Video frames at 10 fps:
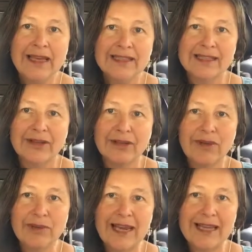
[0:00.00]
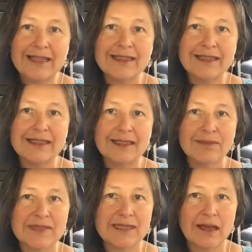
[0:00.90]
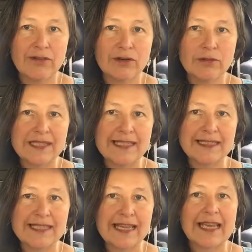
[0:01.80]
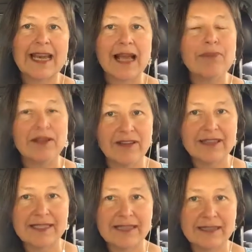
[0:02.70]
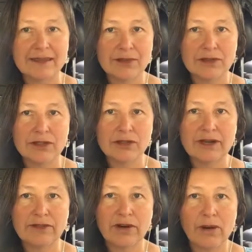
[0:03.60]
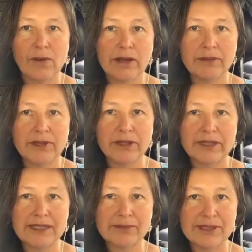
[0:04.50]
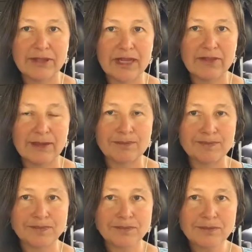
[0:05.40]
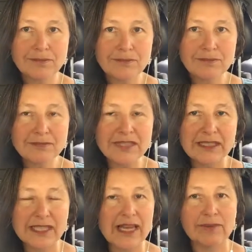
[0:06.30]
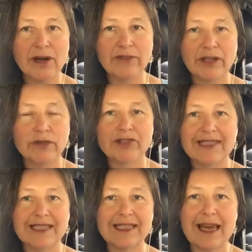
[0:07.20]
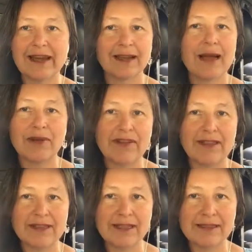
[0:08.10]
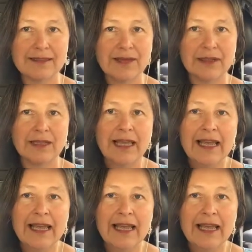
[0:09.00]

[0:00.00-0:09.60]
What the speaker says: So we went ahead and did some saliva hormone testing and a couple of other tests as well to try and figure out why her periods were so heavy. She had a pelvic ultrasound done and a couple of other things as well.